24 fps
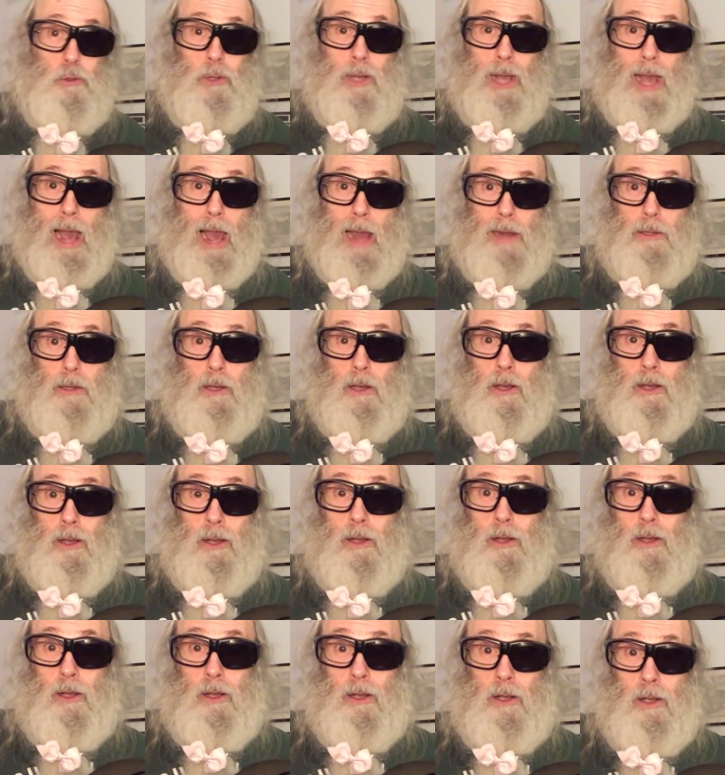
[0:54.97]
you gotta,
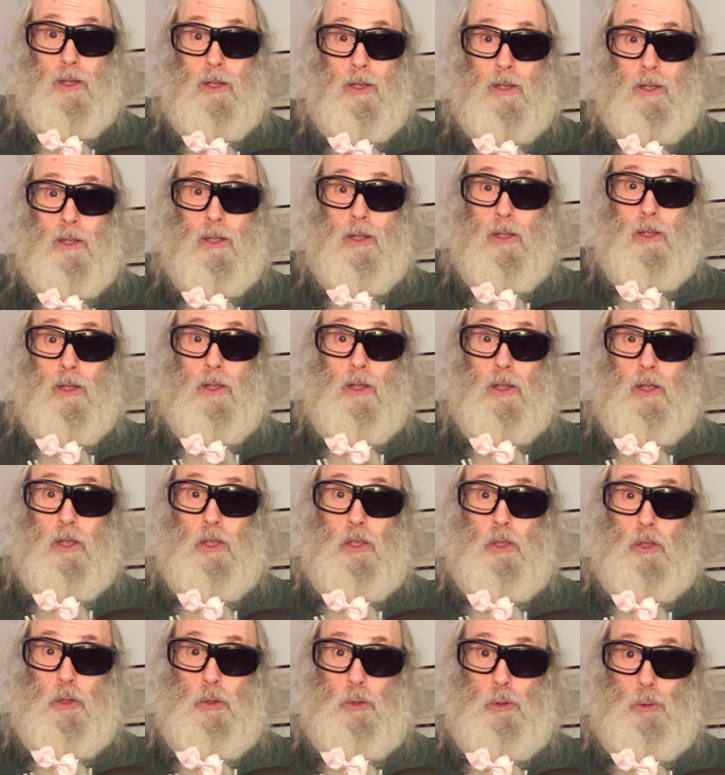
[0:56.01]

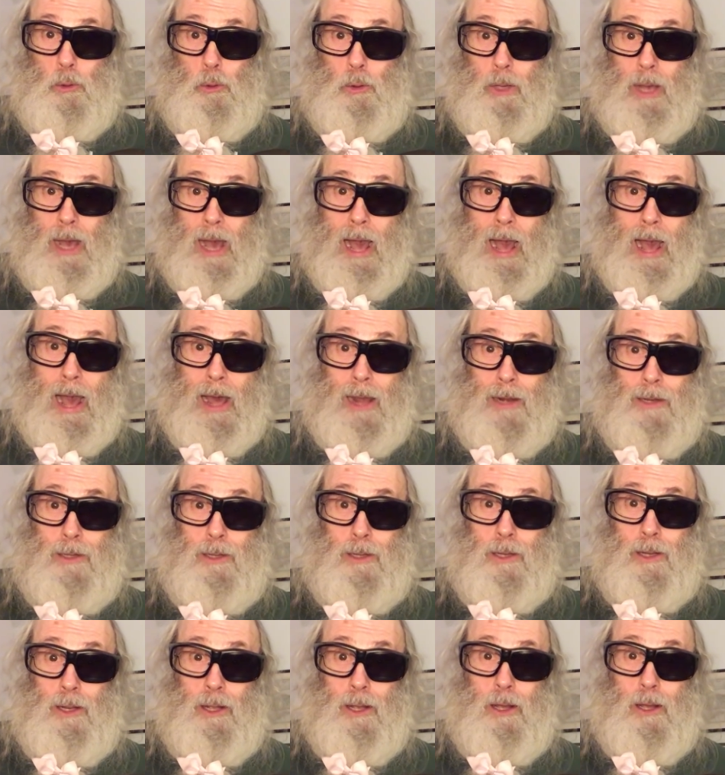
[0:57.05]
you gotta
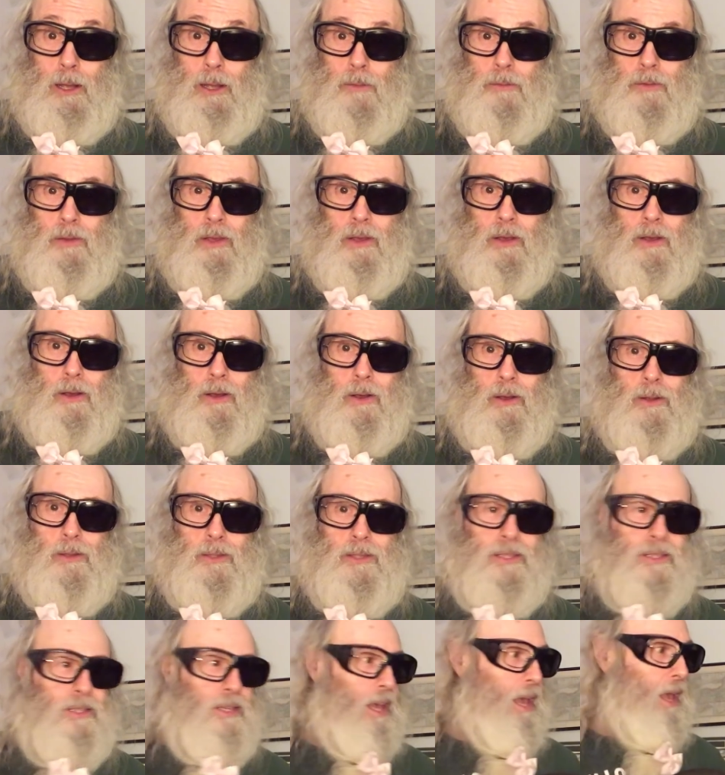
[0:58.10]
love
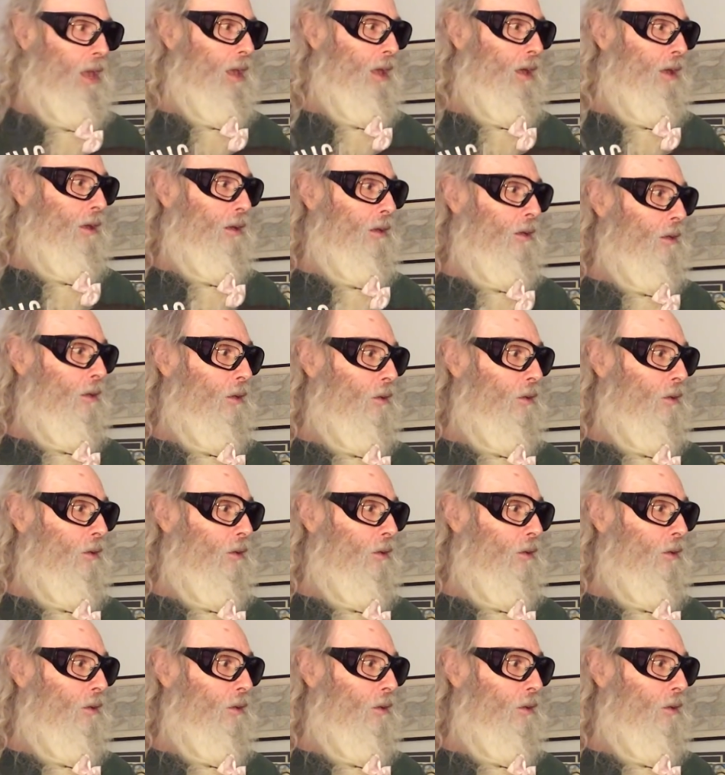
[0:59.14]
yourself.